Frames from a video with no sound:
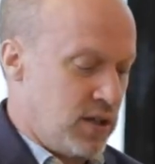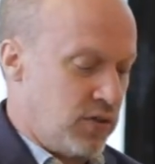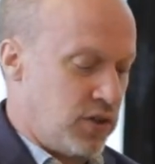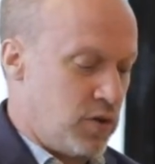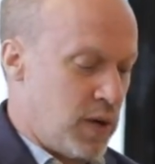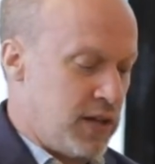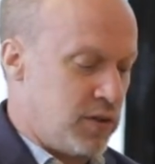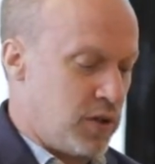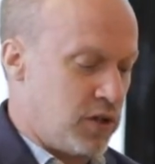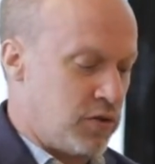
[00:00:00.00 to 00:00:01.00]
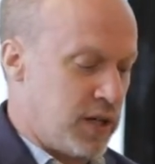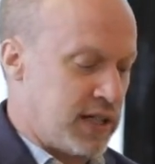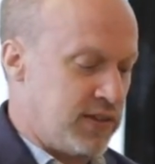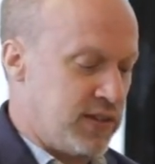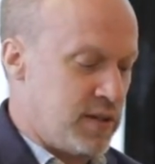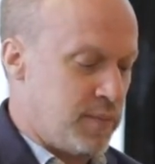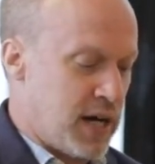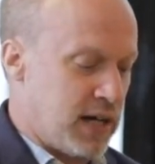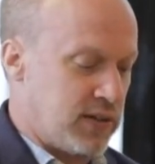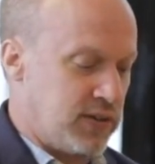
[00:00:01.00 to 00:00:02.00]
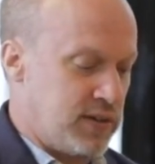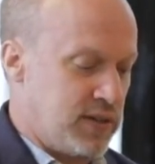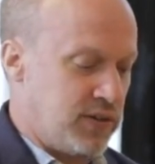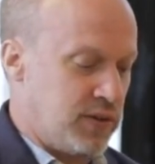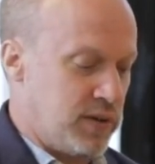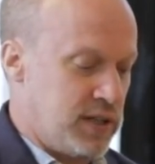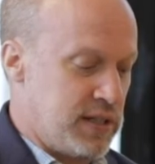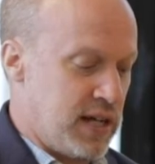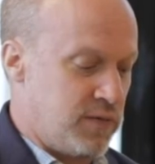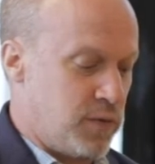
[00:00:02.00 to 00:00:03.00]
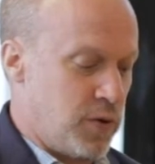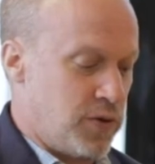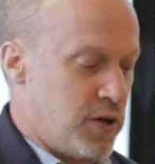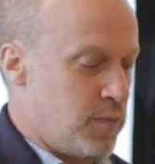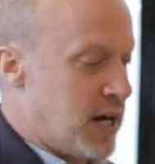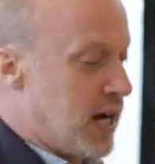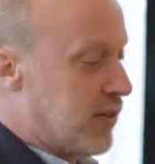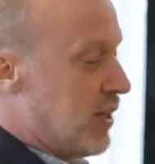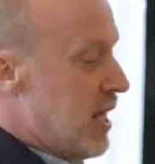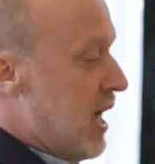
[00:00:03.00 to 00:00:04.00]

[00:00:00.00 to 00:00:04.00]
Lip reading: So you write the word crickets in the box. This is only in that third box.